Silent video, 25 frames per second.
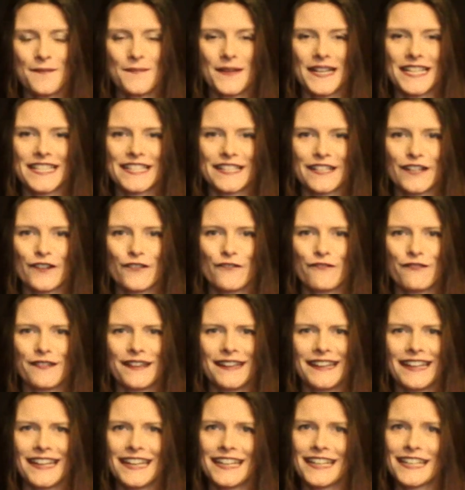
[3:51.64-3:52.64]
myself
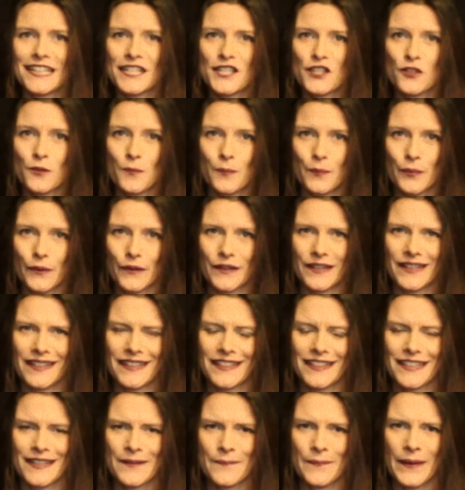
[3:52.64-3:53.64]
needing to
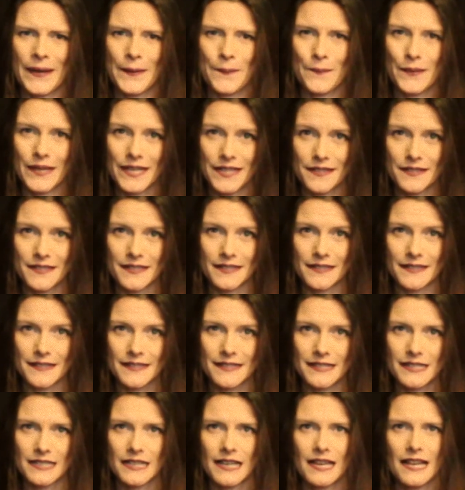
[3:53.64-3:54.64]
breathe in my
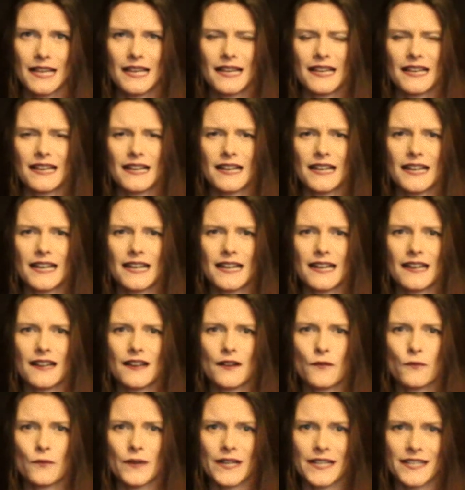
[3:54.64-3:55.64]
pieces?
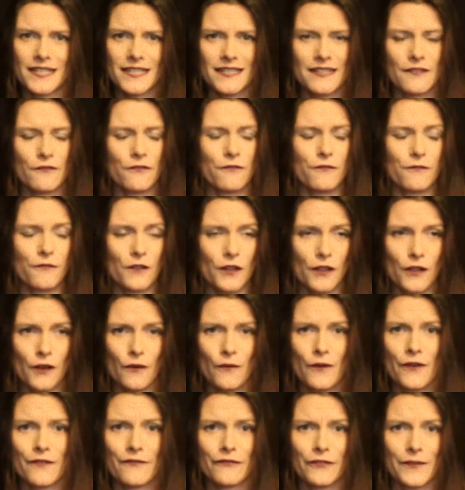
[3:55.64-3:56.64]
Which follow
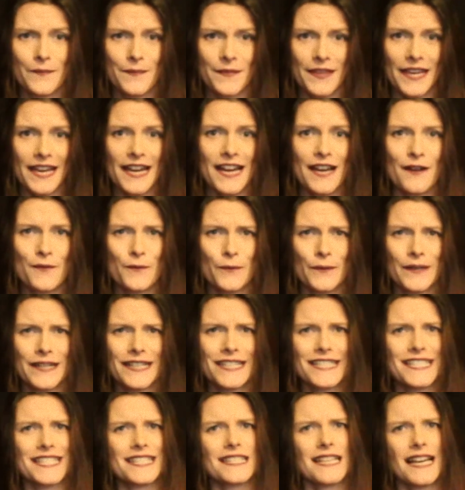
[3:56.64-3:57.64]
on from that
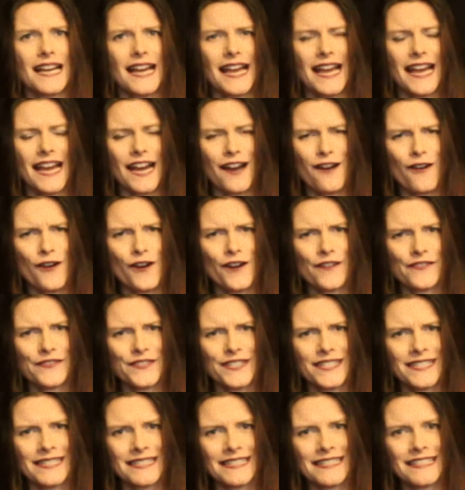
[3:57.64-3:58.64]
with how
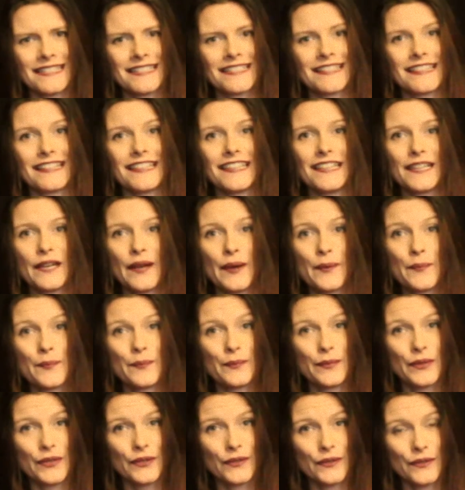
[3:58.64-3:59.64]
often does the
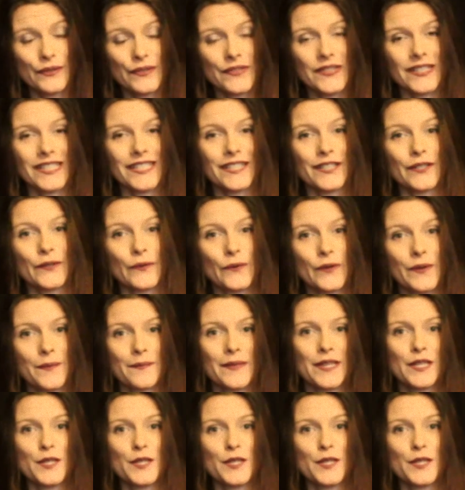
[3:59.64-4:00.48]
music want me